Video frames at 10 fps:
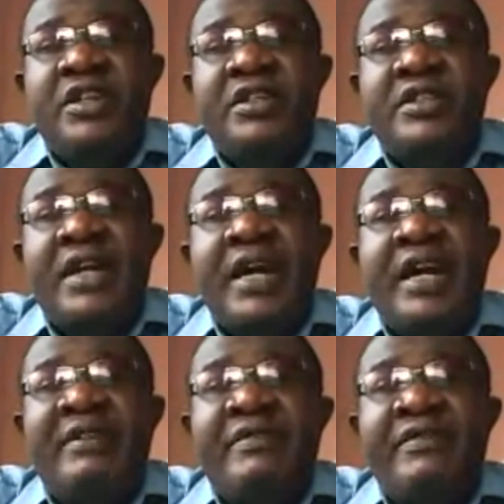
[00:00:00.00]

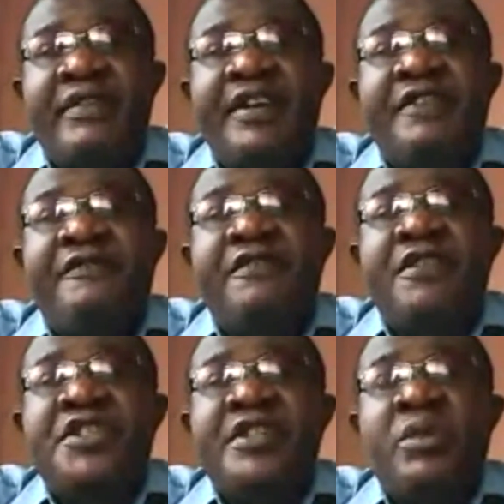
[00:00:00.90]
Just have a
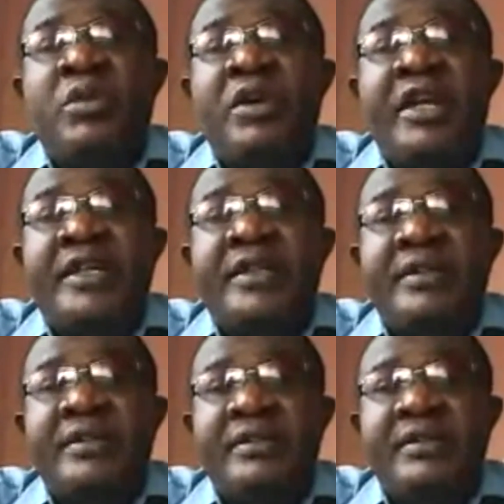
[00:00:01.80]
functional
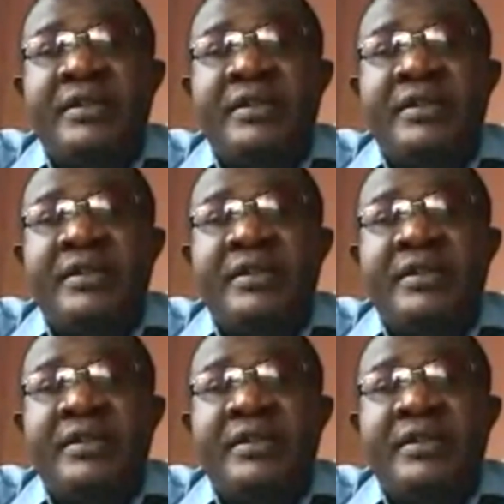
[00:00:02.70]
wallet.